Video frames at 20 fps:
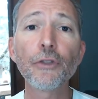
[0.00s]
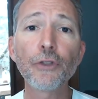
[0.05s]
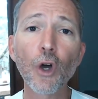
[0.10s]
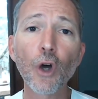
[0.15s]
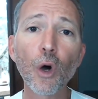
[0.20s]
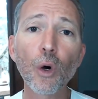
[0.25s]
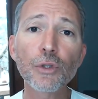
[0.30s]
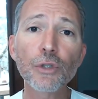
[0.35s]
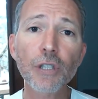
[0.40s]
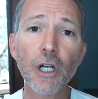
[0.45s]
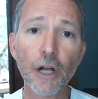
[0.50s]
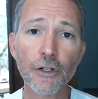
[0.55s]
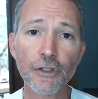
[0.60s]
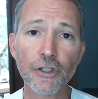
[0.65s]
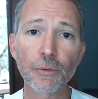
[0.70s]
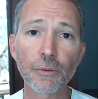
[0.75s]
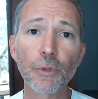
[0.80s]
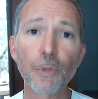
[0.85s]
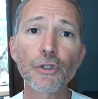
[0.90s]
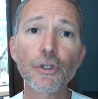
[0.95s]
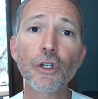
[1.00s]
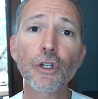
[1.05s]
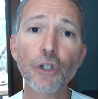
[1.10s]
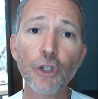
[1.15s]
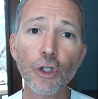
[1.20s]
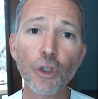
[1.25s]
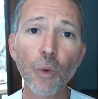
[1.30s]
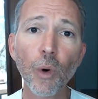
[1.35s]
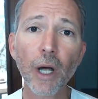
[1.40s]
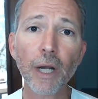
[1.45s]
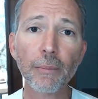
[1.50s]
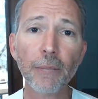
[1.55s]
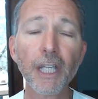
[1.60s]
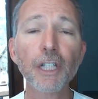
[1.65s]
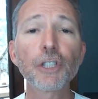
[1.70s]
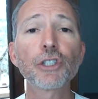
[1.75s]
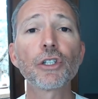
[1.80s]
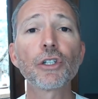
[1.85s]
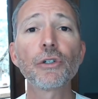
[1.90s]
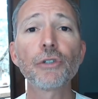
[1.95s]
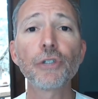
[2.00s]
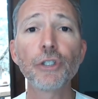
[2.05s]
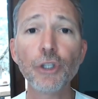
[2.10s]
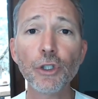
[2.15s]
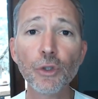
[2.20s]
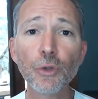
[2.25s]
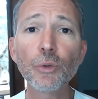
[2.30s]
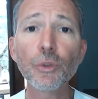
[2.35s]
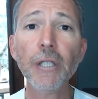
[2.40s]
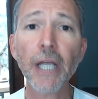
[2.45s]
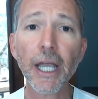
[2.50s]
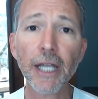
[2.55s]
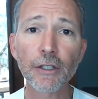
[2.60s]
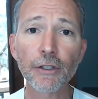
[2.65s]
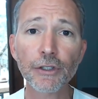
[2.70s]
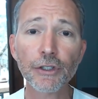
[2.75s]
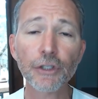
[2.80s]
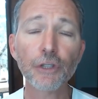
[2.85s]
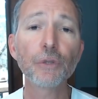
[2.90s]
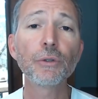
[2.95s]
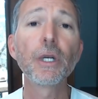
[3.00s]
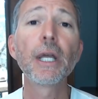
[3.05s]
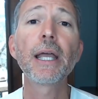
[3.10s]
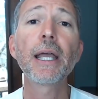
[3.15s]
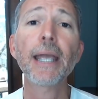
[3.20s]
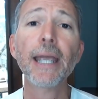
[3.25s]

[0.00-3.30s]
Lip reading: Those customers you want to make sure you cater to.